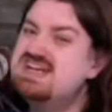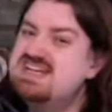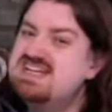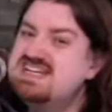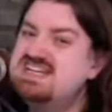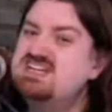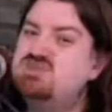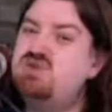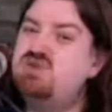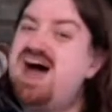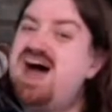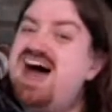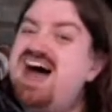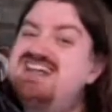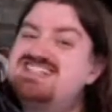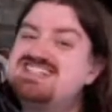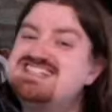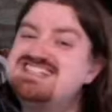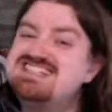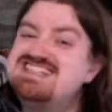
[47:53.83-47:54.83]
It
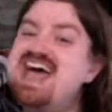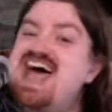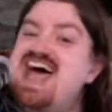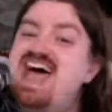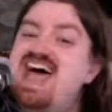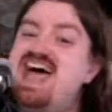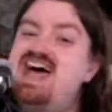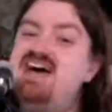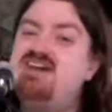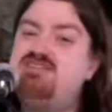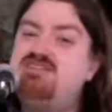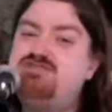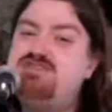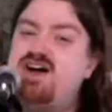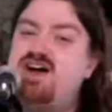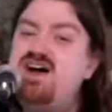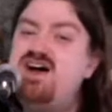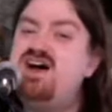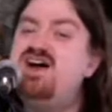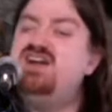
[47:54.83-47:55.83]
was
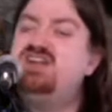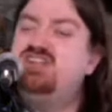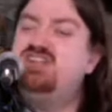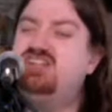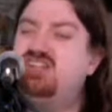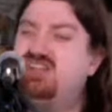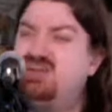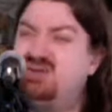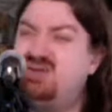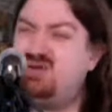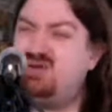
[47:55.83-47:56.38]
never you.